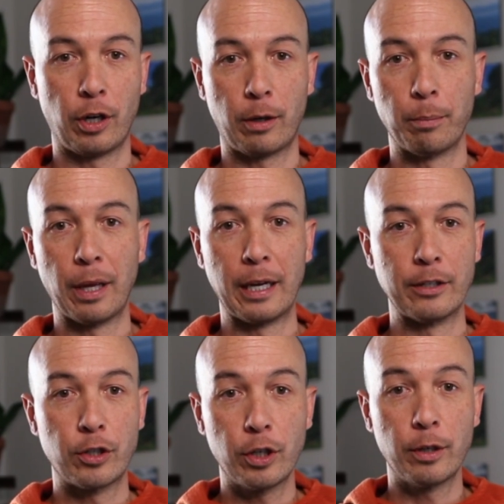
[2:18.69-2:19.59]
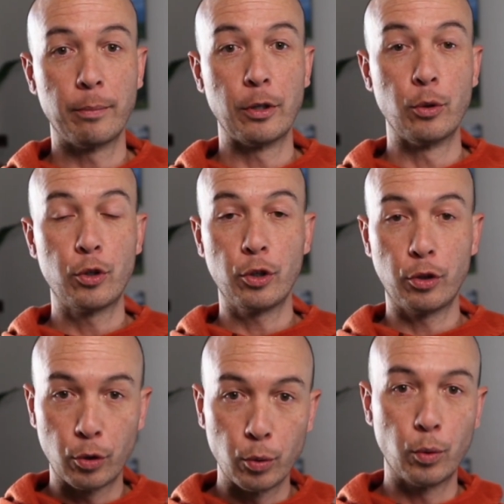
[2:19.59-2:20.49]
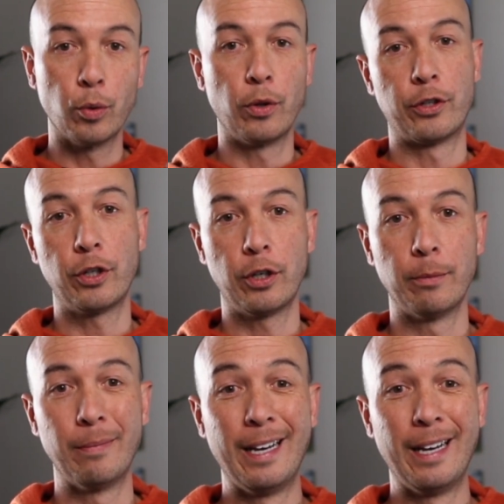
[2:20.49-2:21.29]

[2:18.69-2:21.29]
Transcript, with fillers: compliant term, you should Google the term